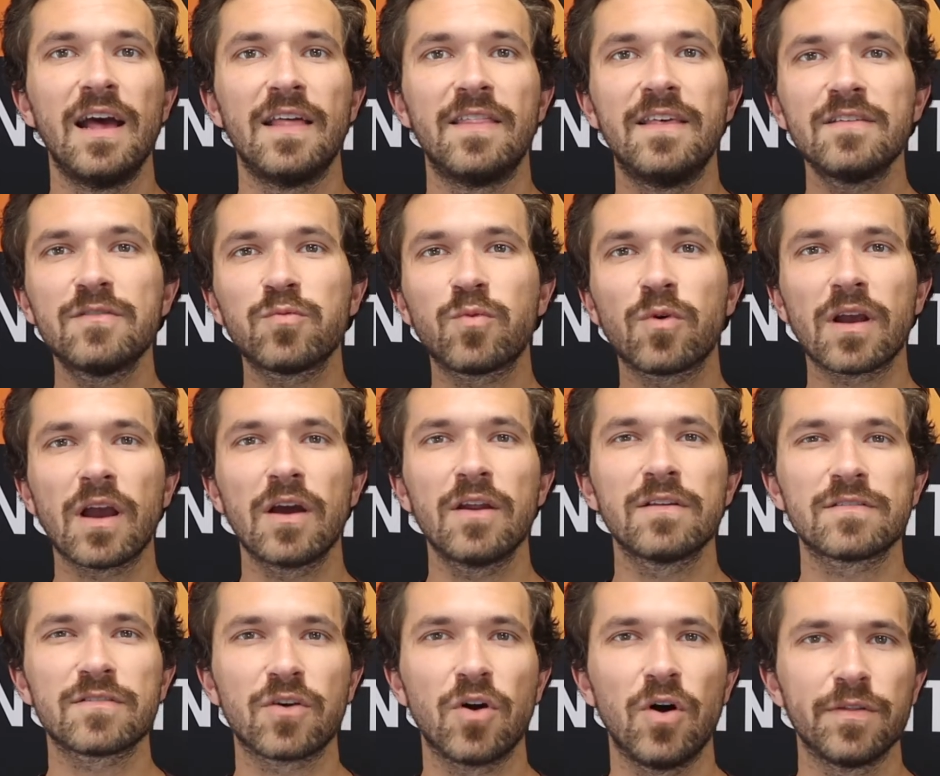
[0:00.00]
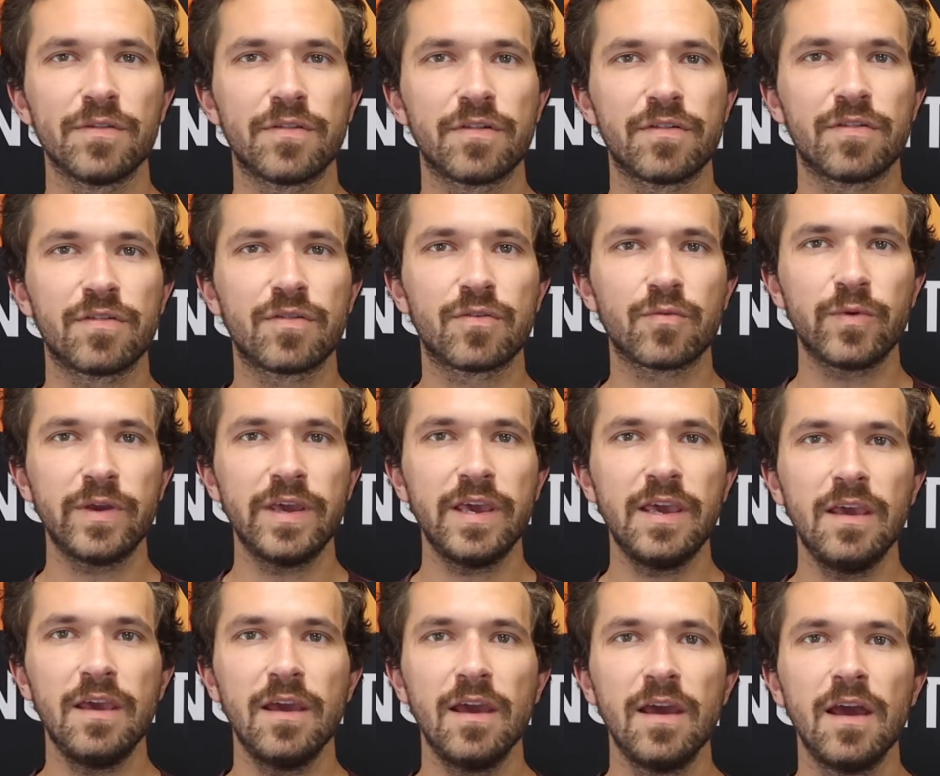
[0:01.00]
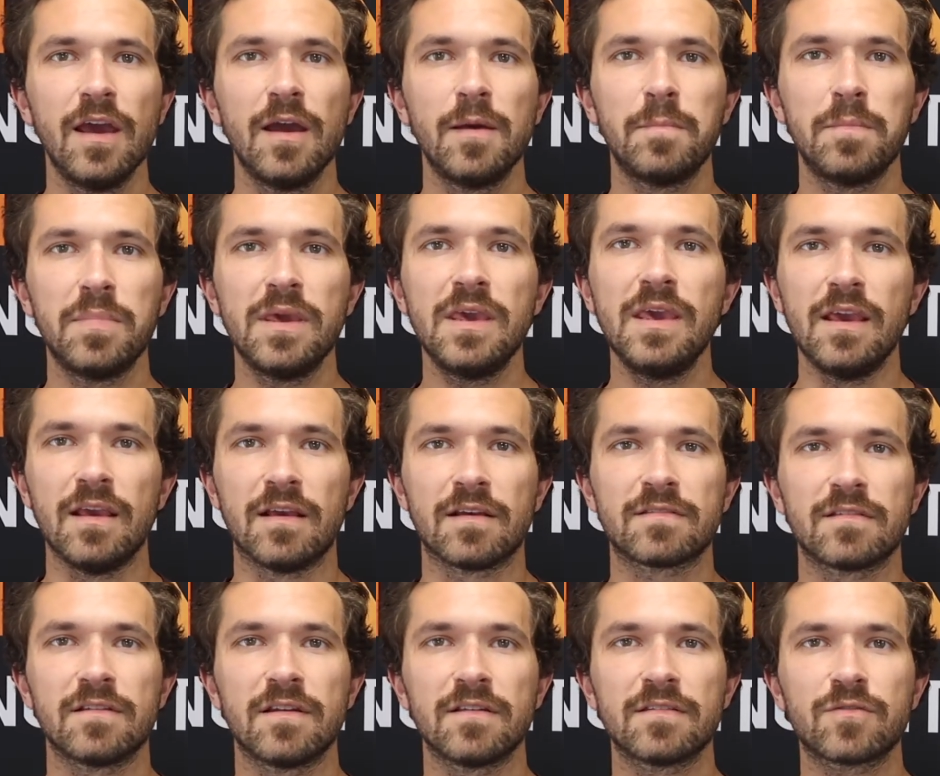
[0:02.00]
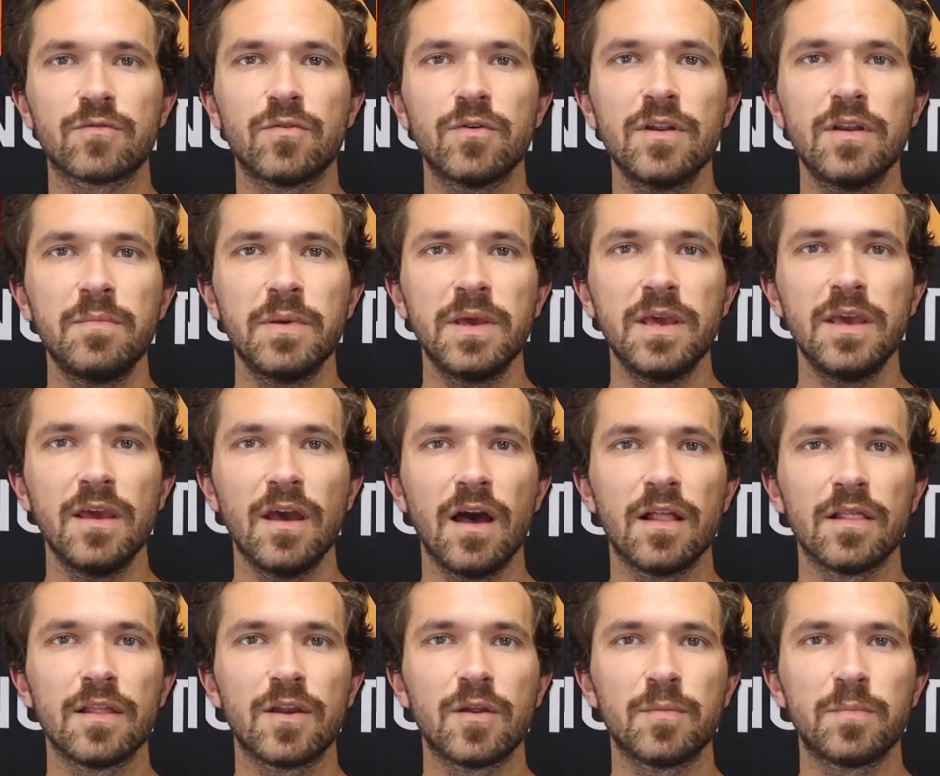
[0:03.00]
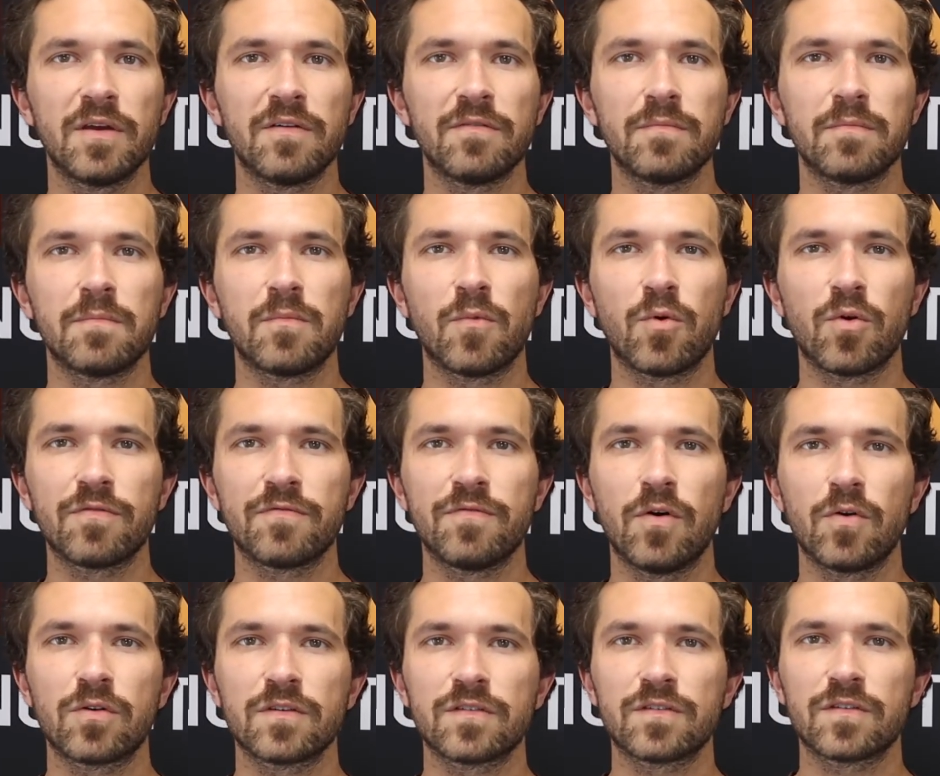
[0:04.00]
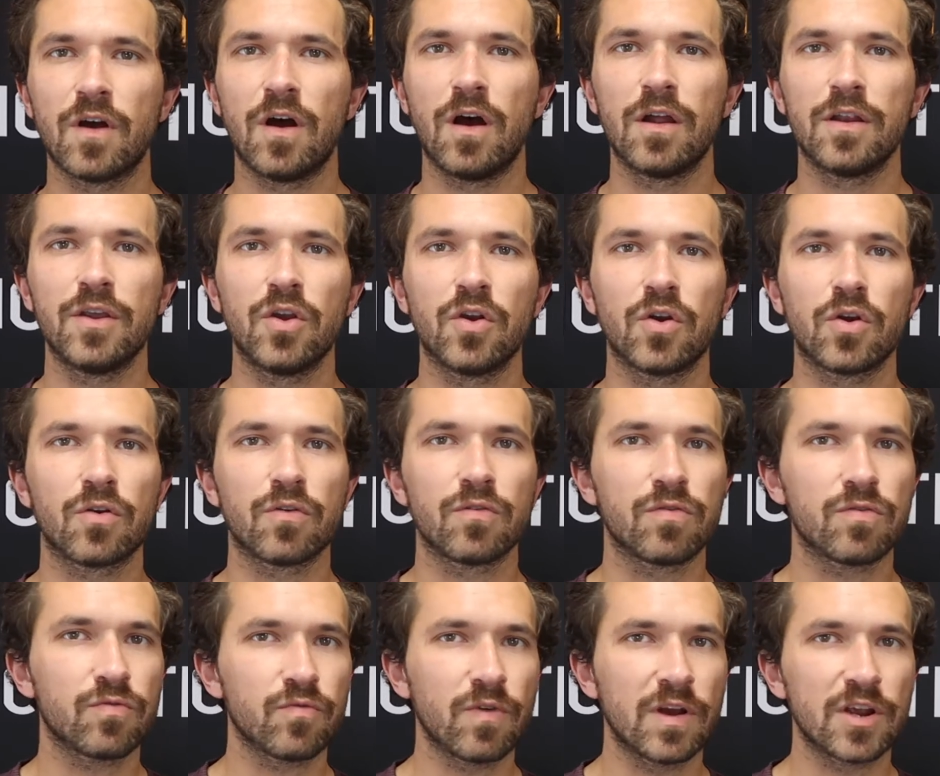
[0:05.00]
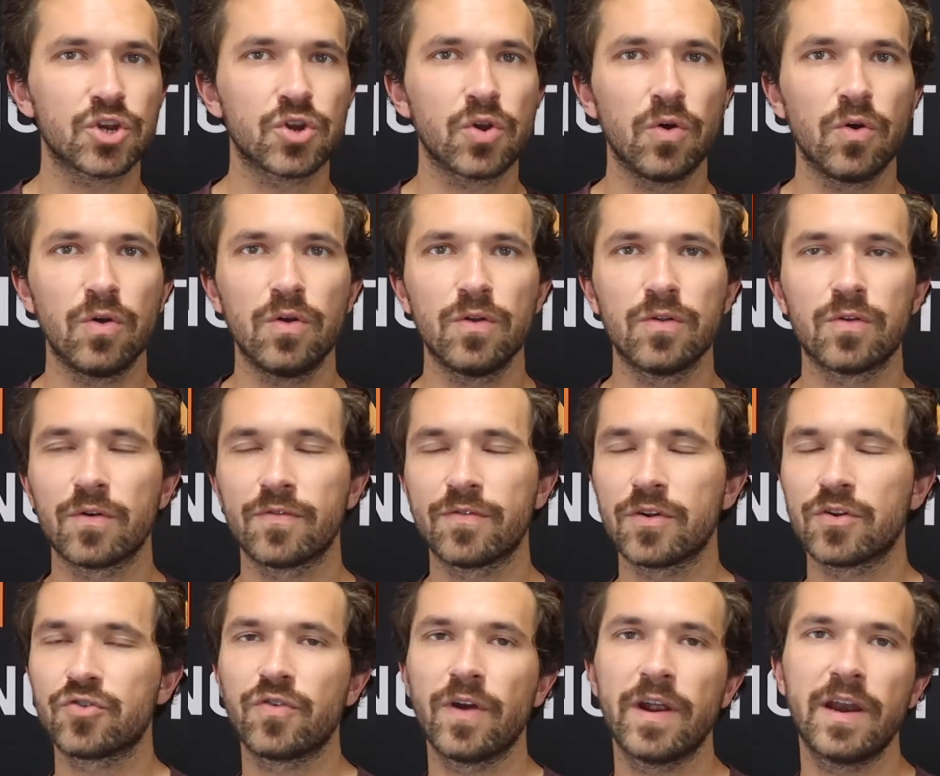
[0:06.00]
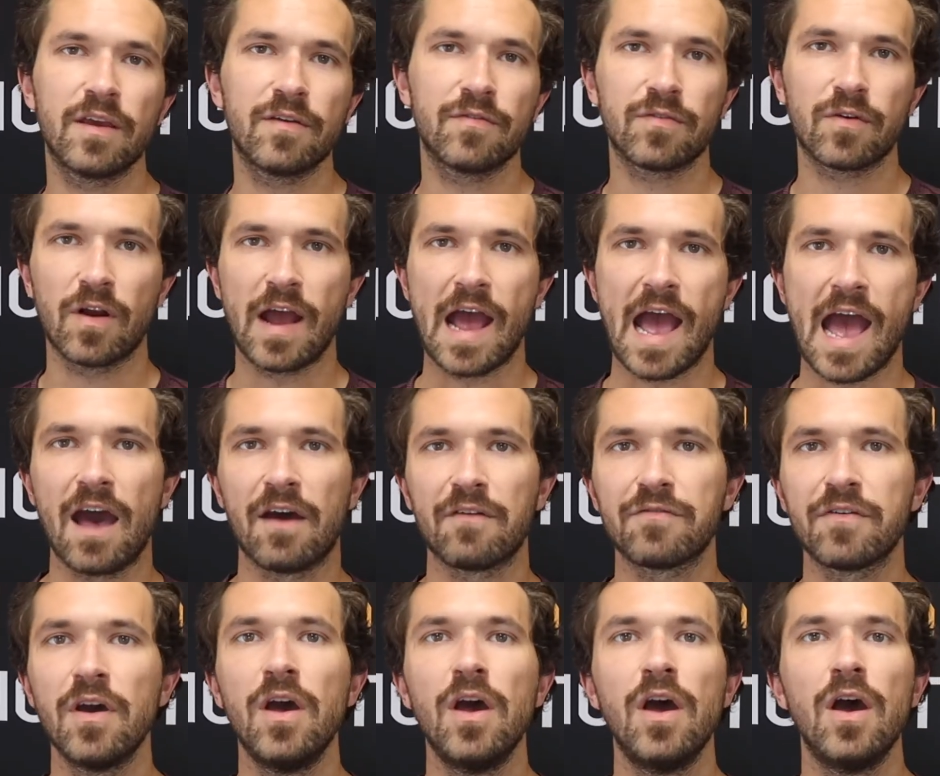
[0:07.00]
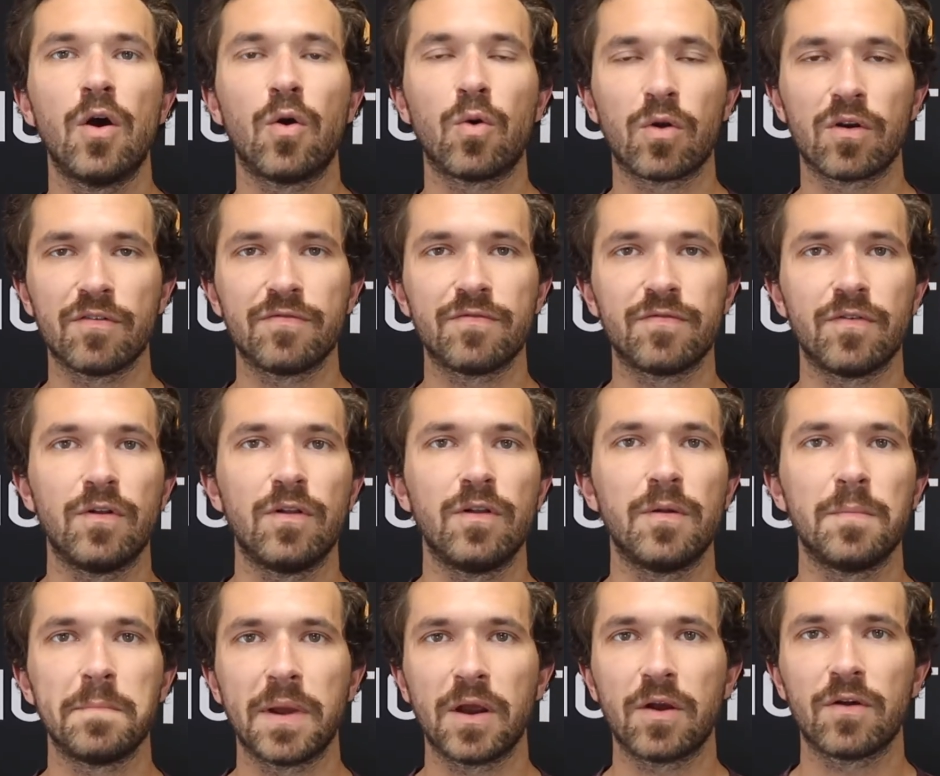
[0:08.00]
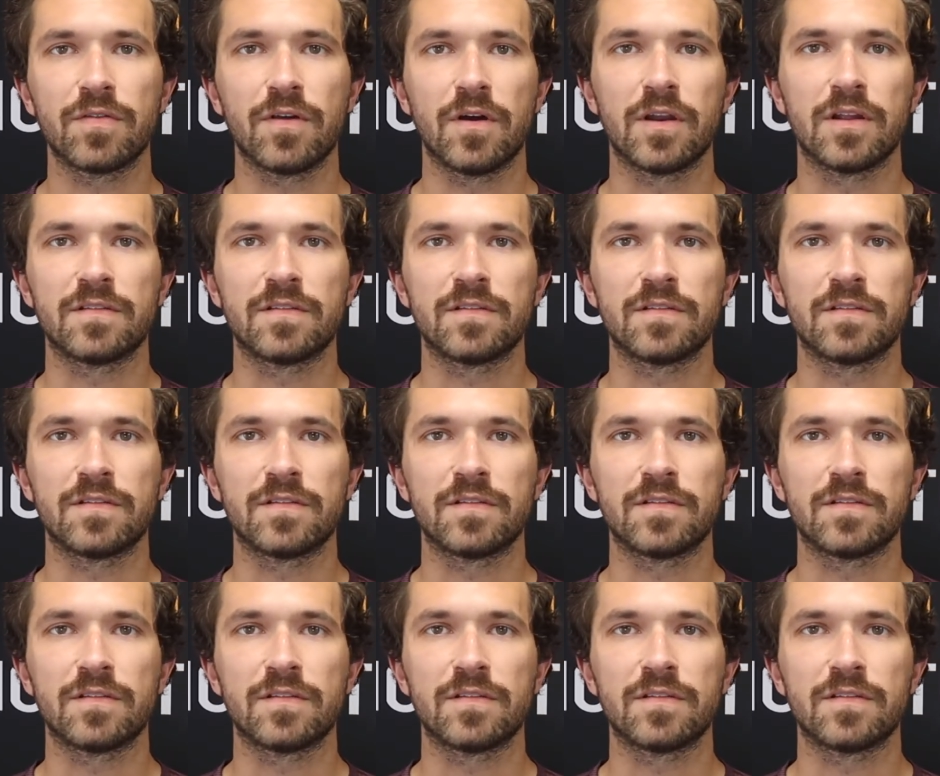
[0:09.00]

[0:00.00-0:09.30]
This workout is called 3 Peaks, and it's going to be a little bit more focused on your threshold, or if you're training for a half or a full marathon.